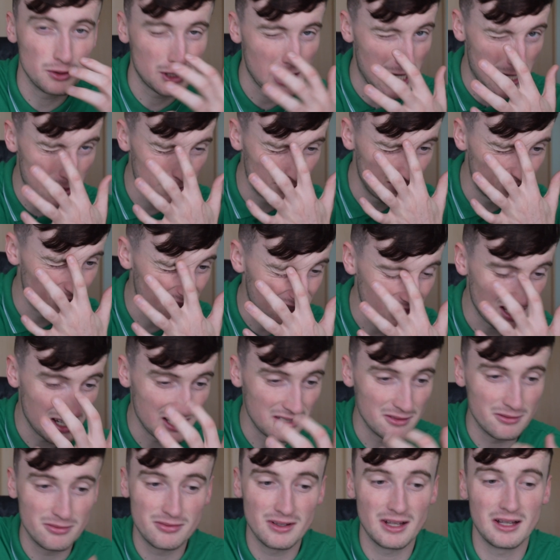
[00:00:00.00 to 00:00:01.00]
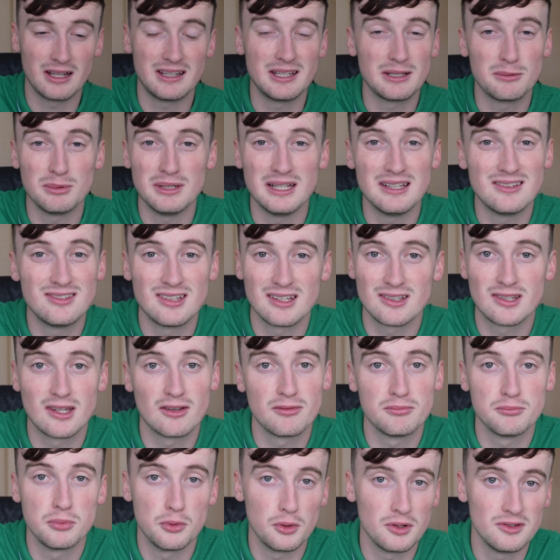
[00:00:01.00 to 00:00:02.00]
games to kind of, I think we need
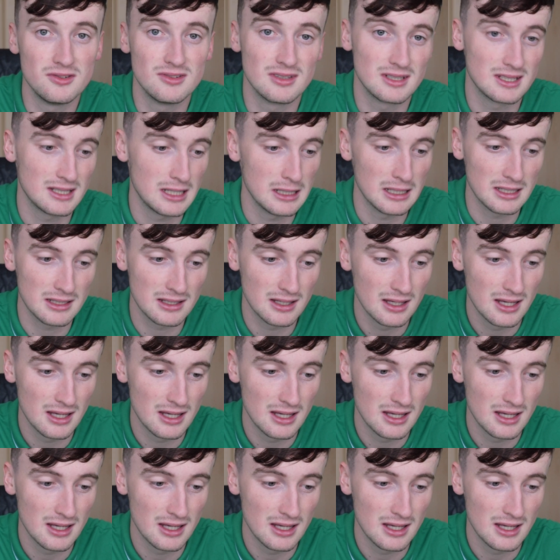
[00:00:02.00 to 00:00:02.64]
6-7 points to